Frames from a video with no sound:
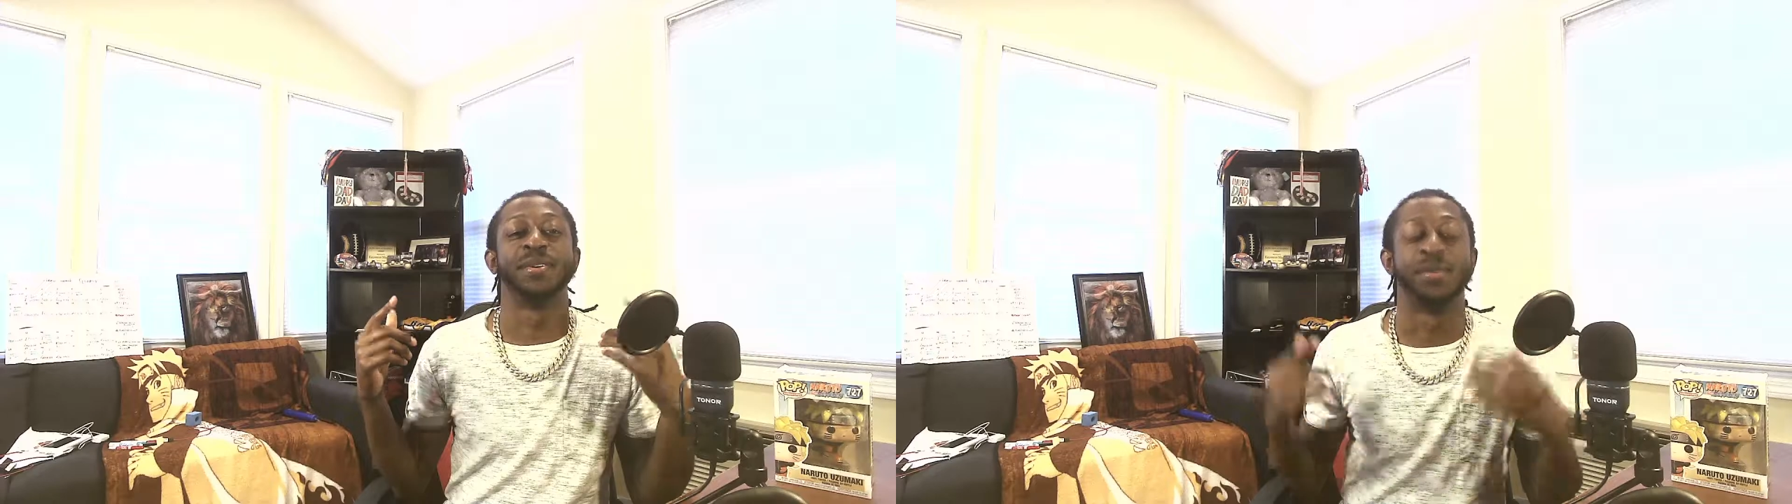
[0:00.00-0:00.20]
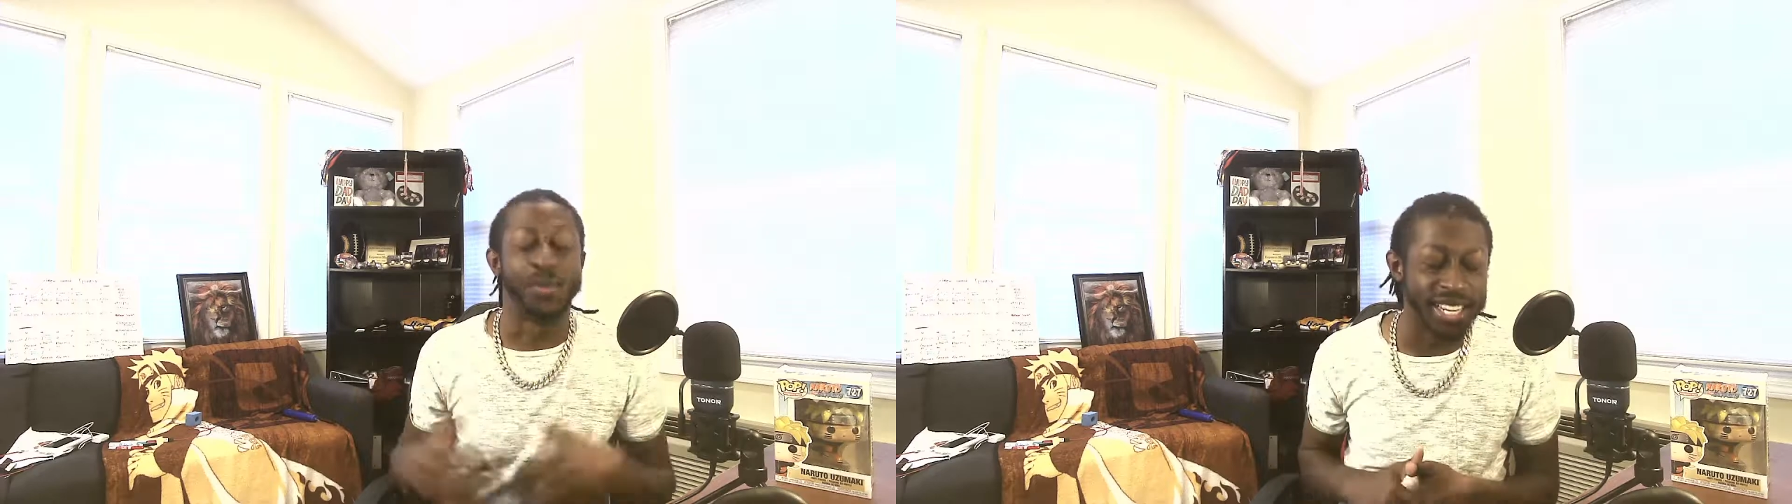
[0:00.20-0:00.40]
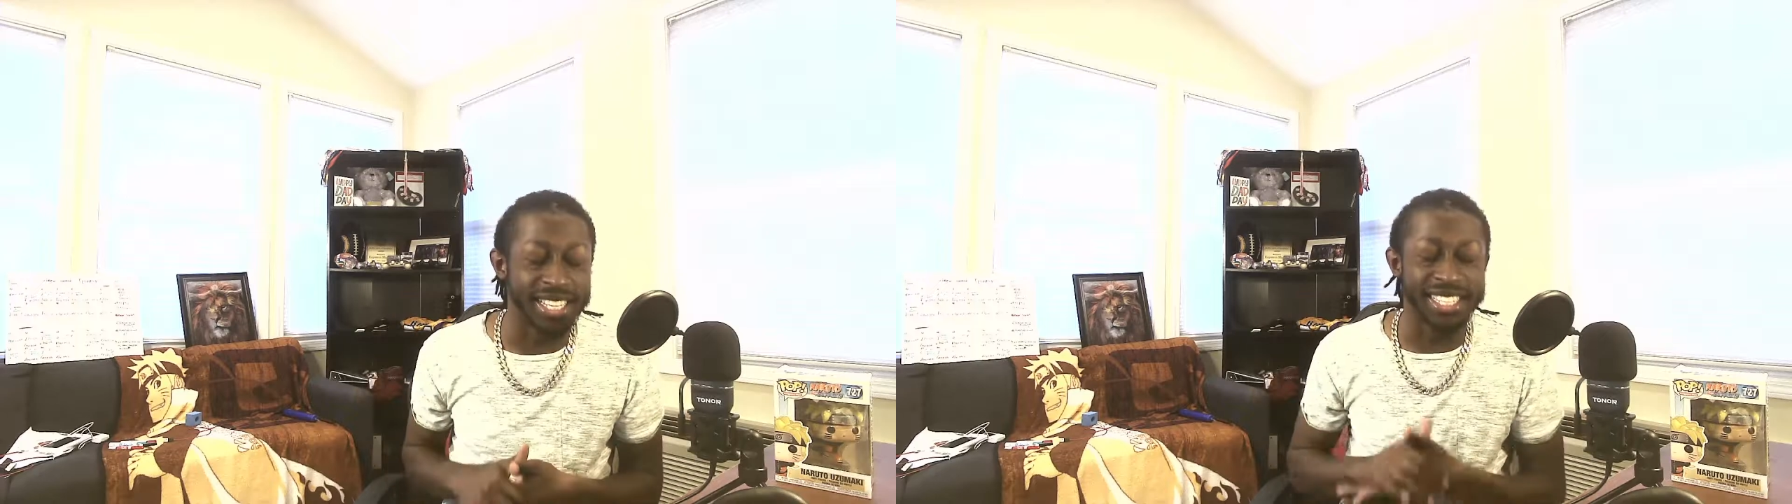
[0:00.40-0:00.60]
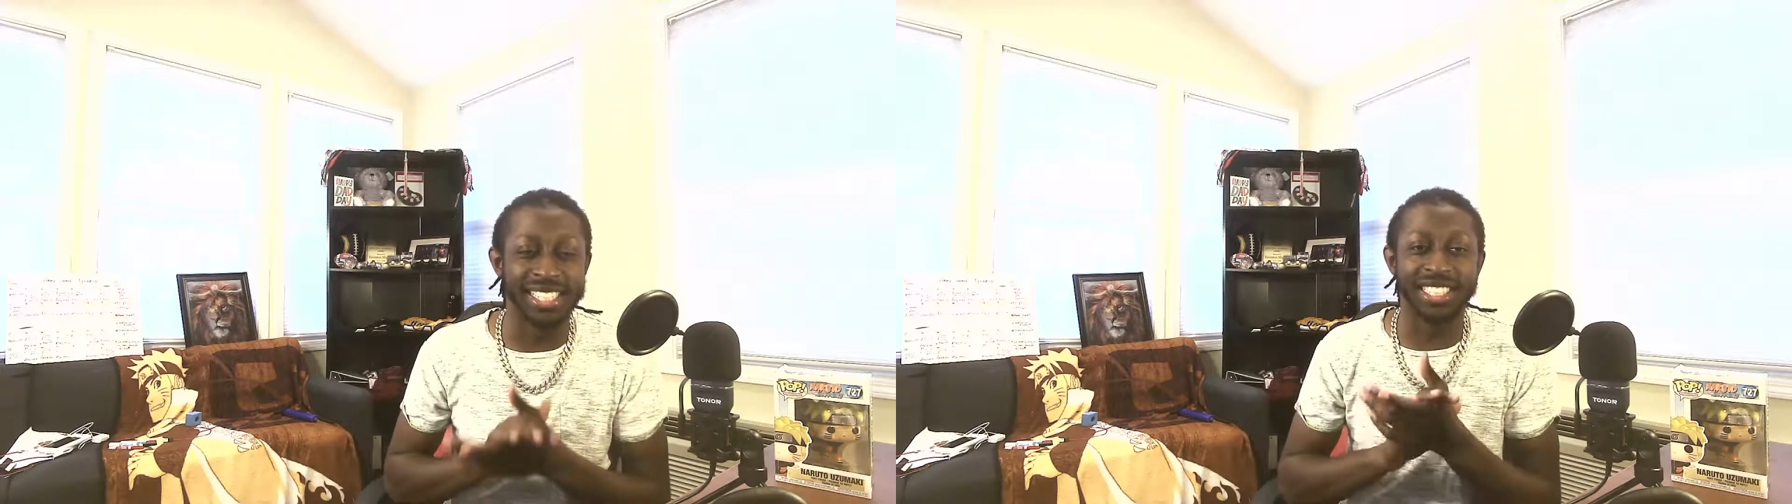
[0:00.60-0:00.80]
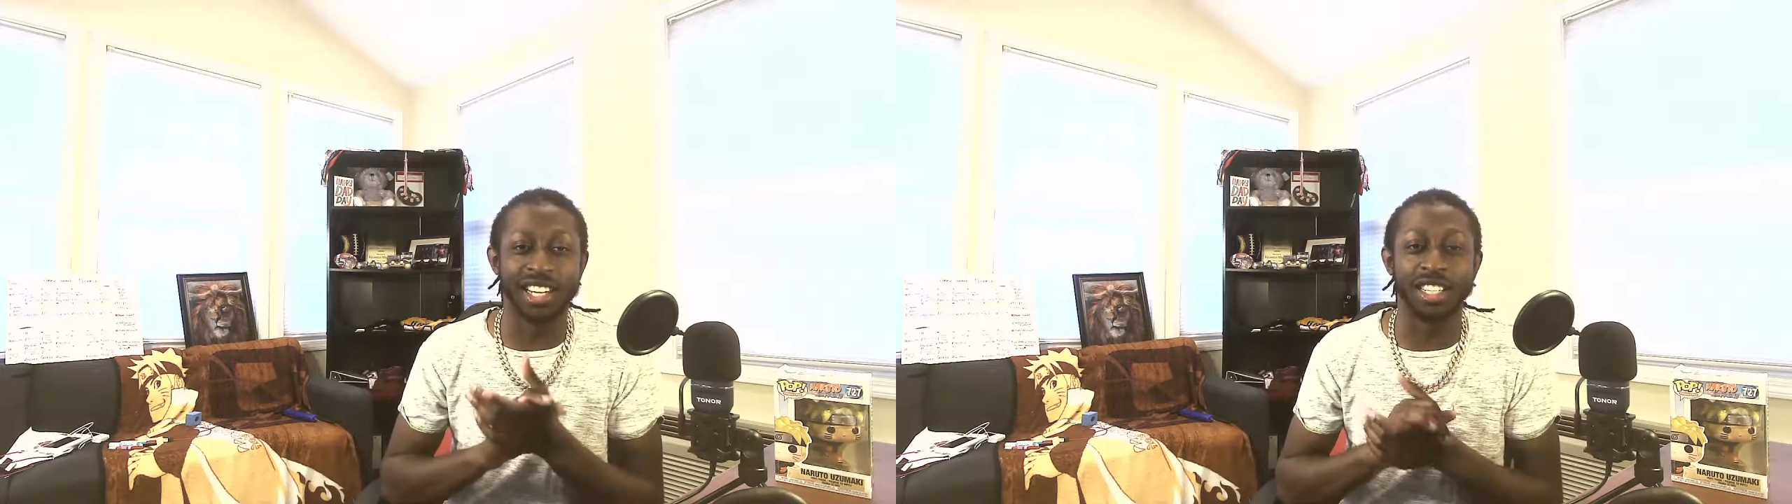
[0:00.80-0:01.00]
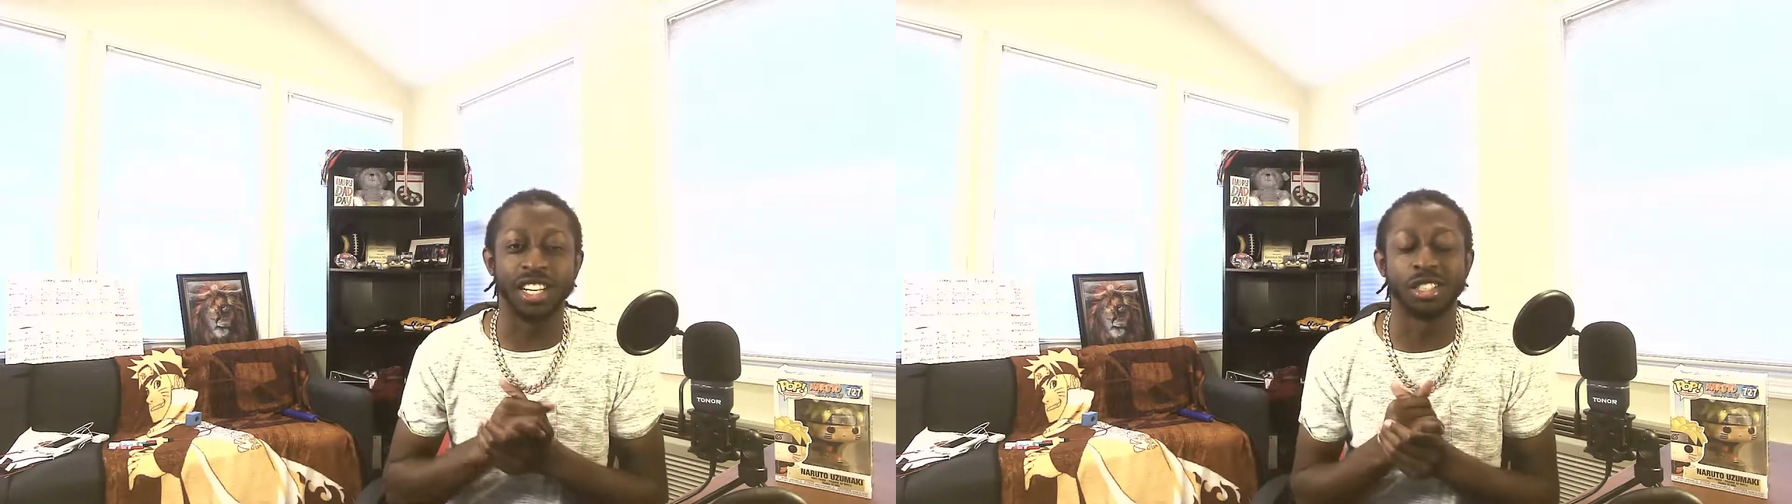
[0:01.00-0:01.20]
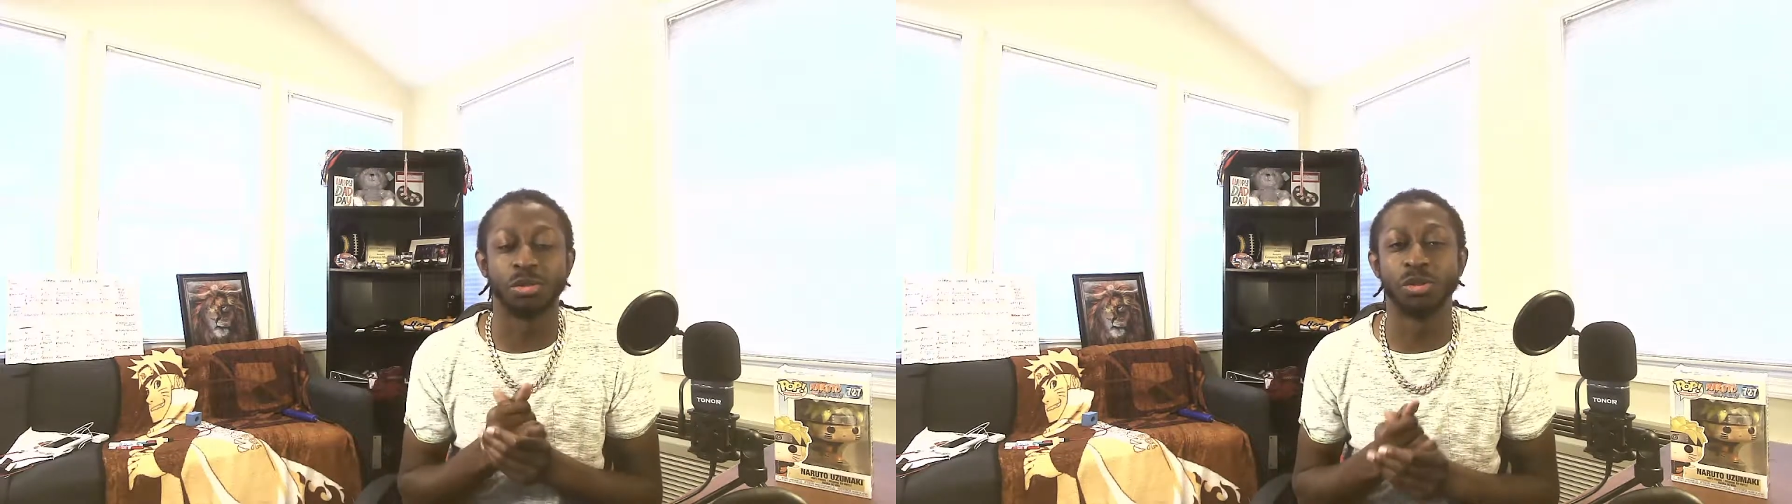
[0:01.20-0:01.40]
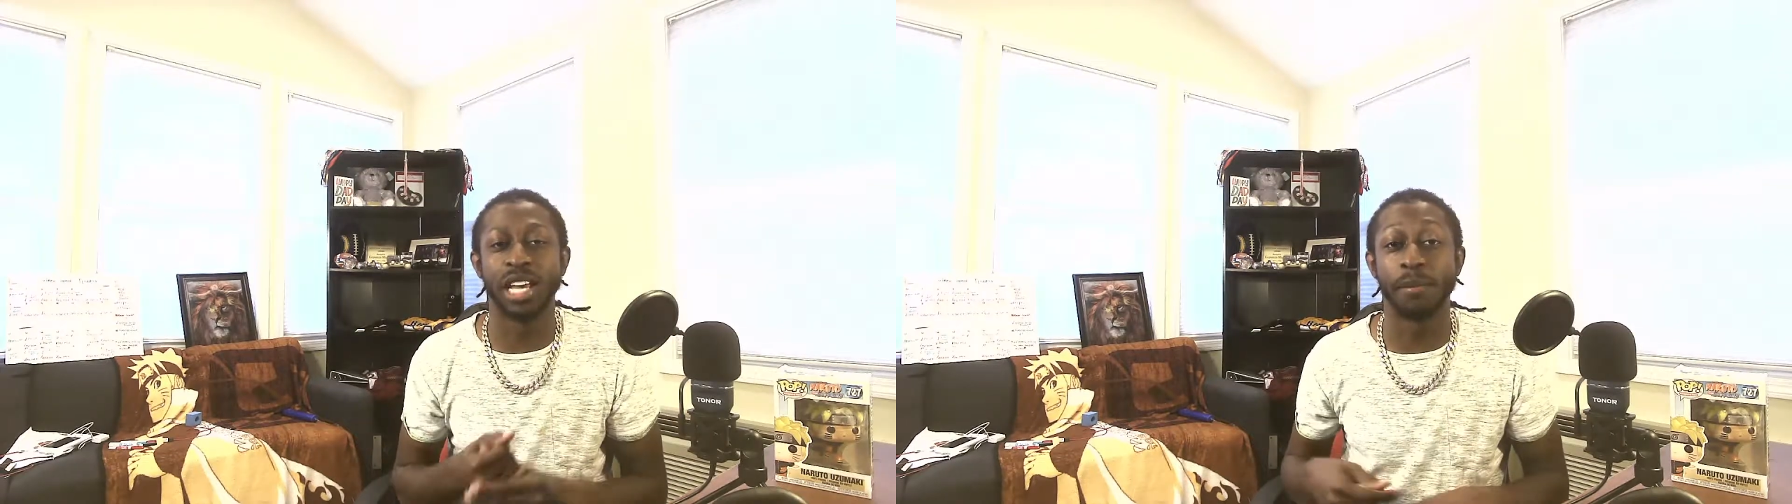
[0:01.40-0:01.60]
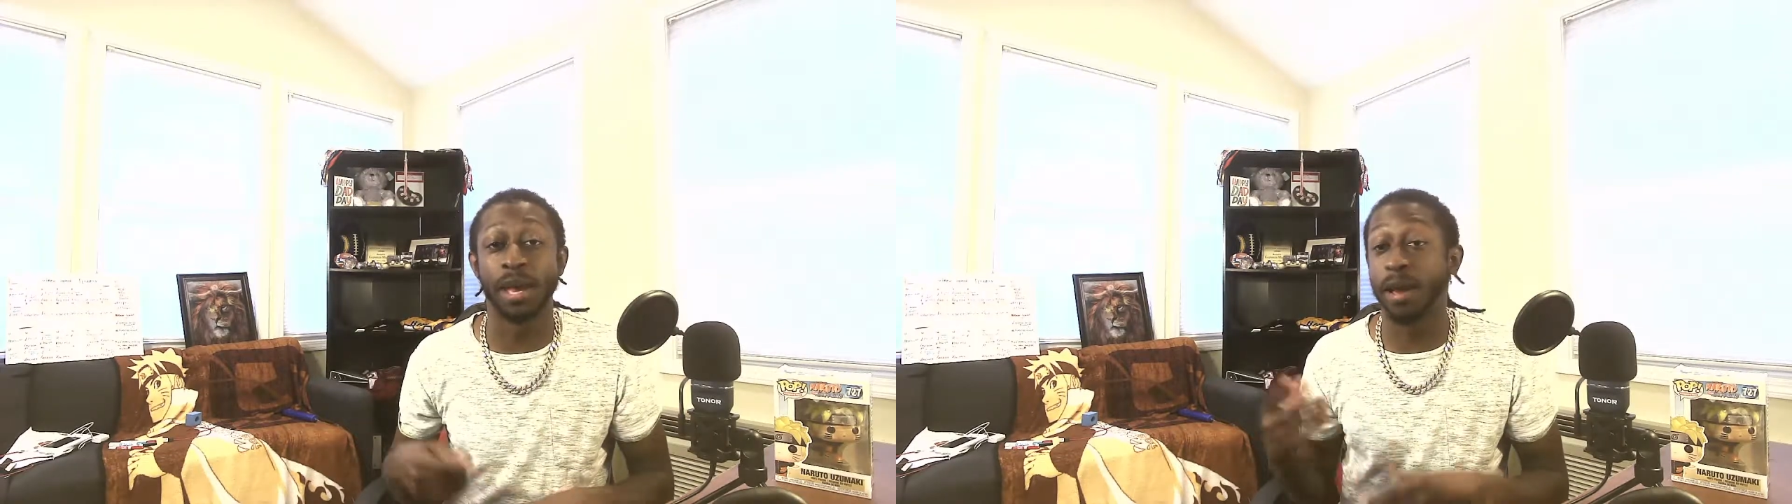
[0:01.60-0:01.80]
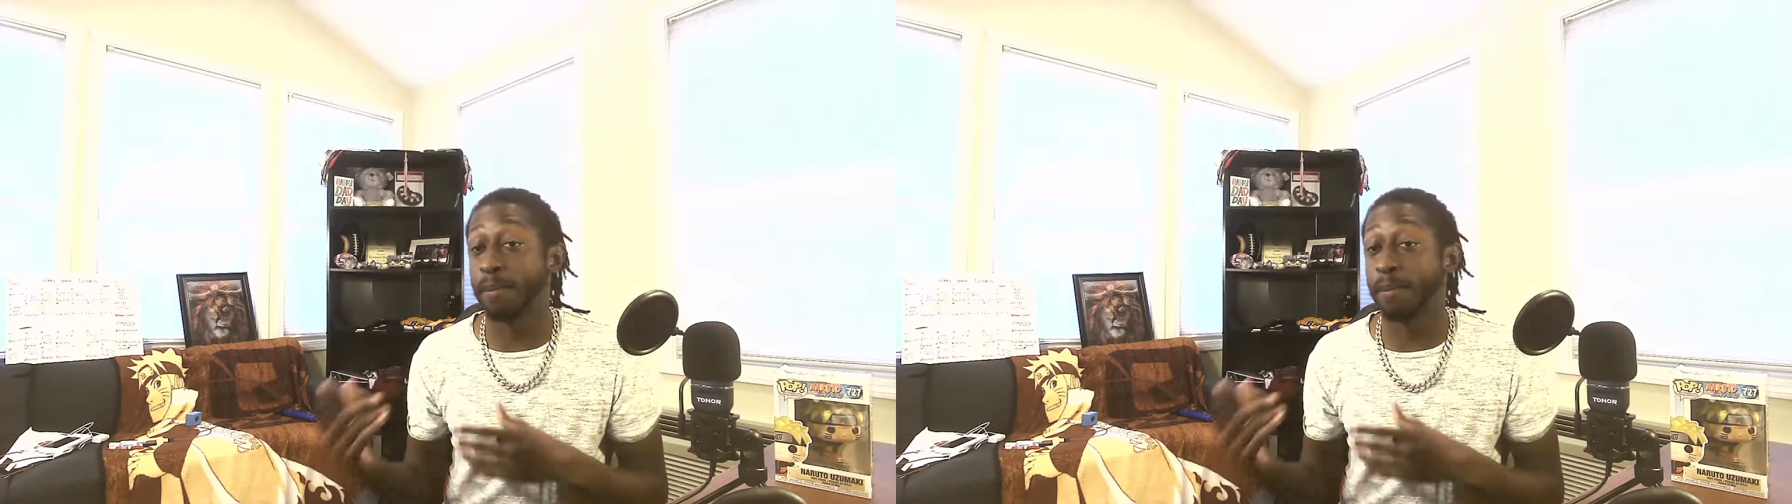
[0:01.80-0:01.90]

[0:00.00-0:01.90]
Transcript: What is good, Josh? on Sean2Smoove Game Man